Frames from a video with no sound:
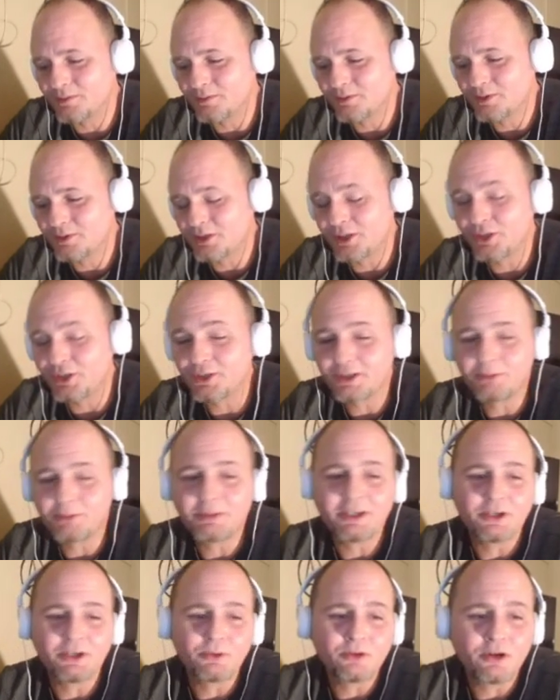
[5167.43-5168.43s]
clearly
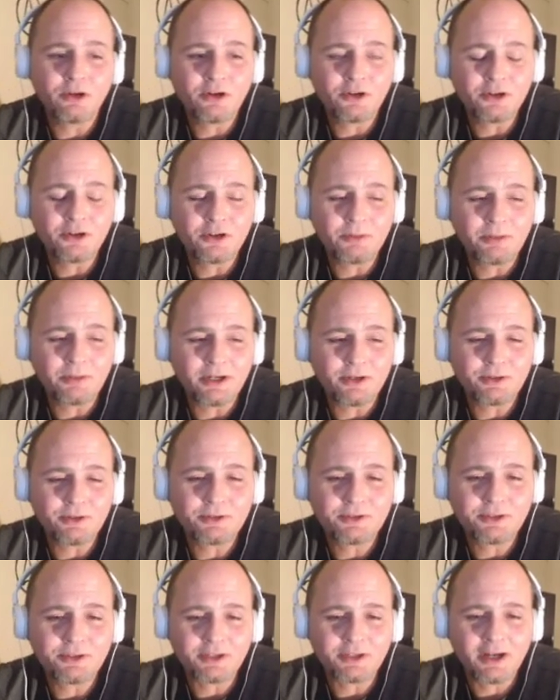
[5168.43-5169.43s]
being wrong
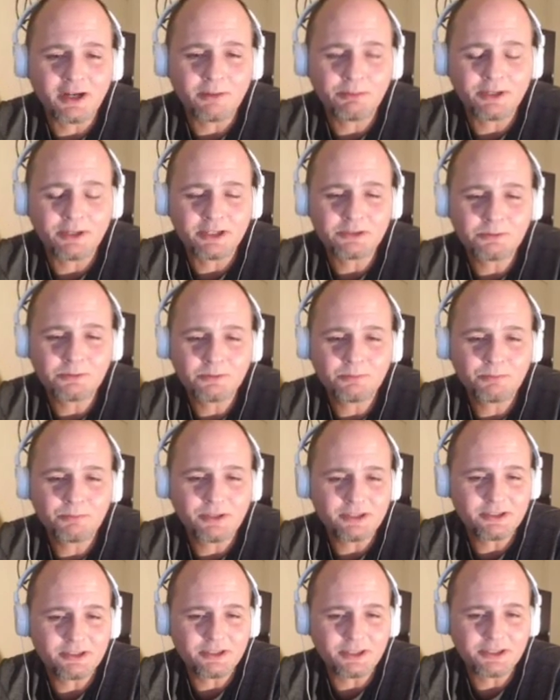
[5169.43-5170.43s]
about the complex
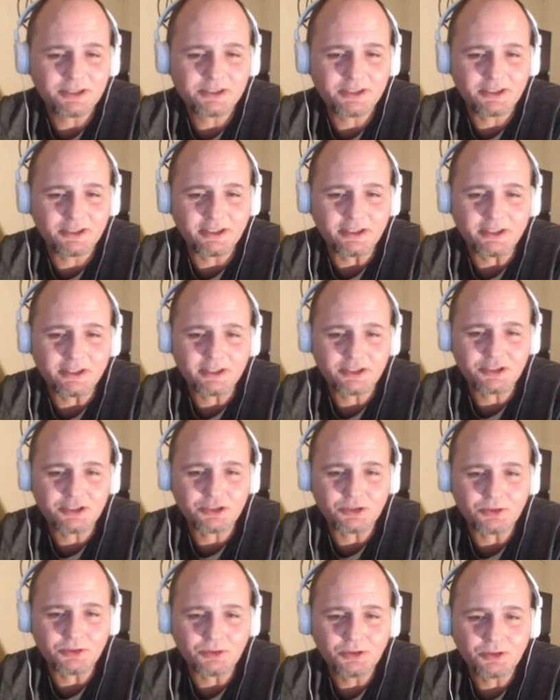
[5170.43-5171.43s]
PTSD
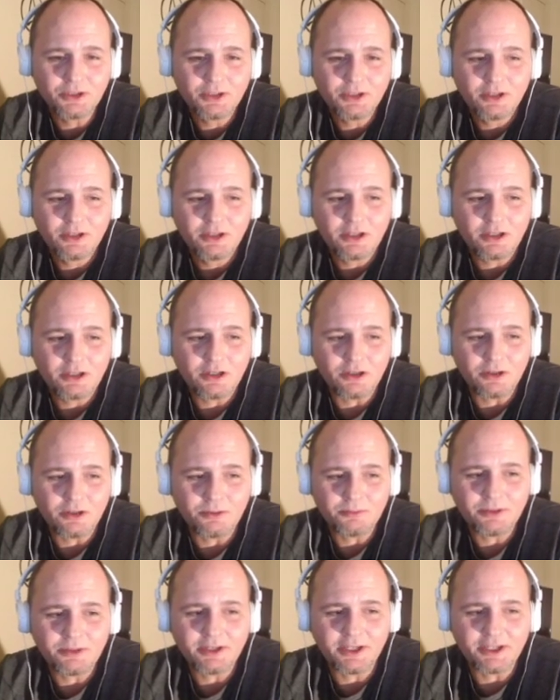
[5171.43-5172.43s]
issue,
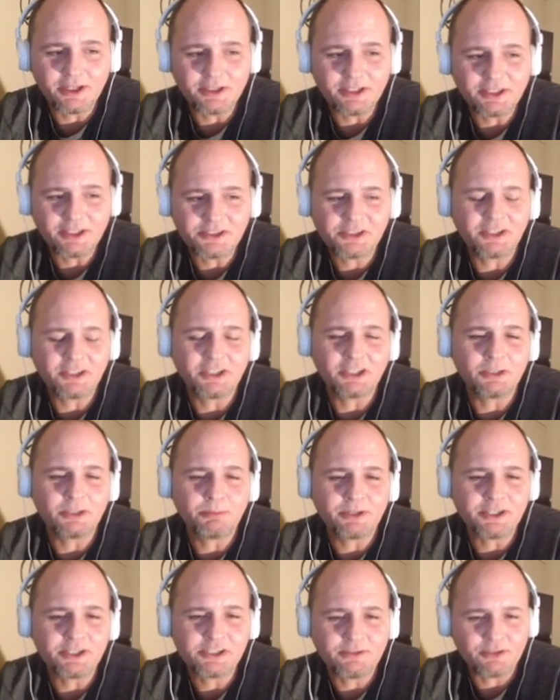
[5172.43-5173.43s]
and sitting in a
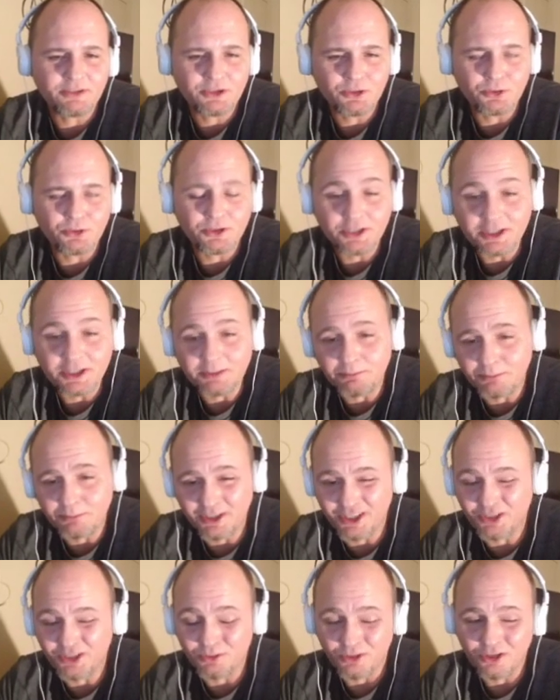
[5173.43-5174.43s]
place of authority and
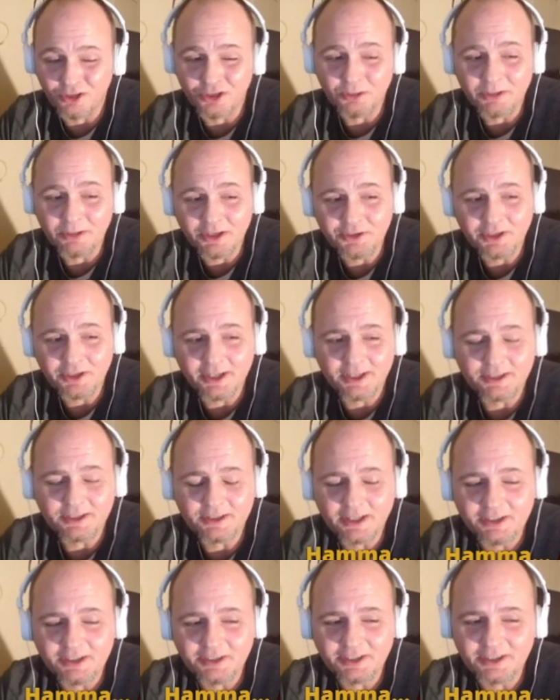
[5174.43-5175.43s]
being wrong about that,
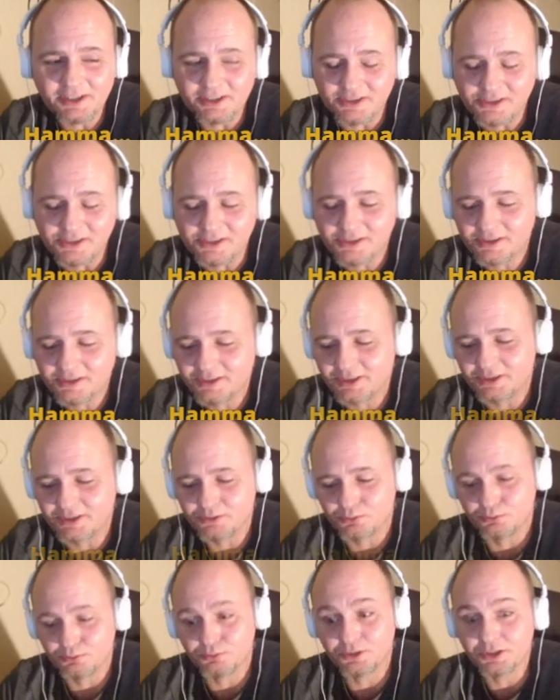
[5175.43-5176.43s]
I think is
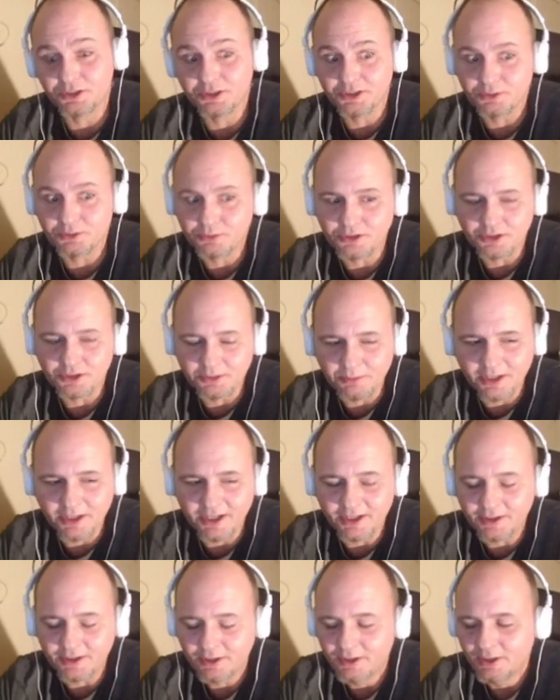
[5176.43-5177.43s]
really, really
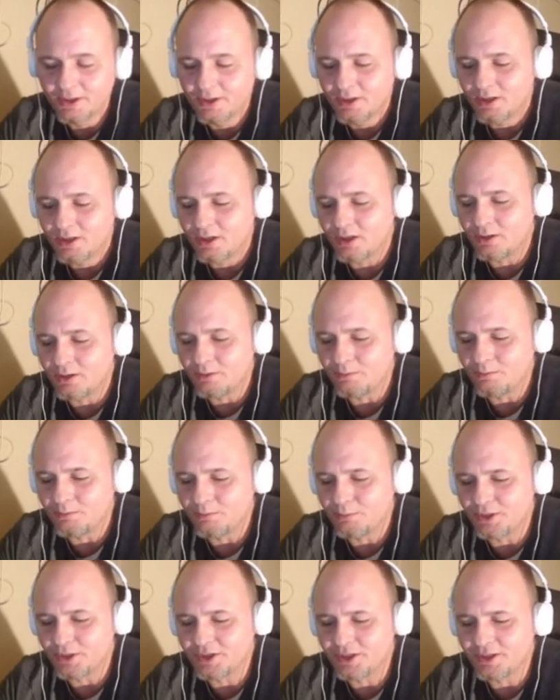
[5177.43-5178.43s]
bad.
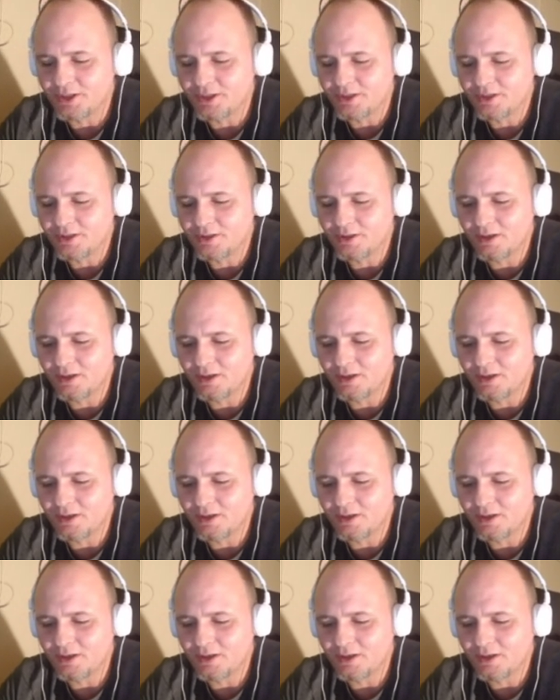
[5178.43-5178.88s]
But then